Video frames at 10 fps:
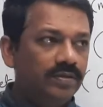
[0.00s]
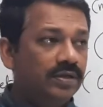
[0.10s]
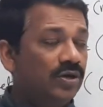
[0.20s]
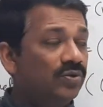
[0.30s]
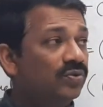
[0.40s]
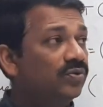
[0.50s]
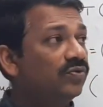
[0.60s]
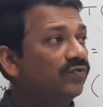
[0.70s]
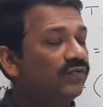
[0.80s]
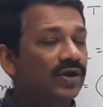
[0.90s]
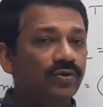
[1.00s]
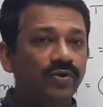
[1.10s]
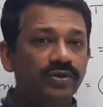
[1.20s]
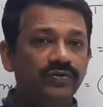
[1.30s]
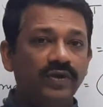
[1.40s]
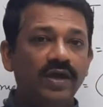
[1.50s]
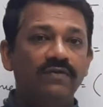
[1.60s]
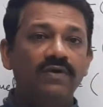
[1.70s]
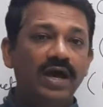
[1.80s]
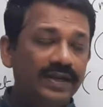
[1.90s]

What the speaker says: Now we are going to have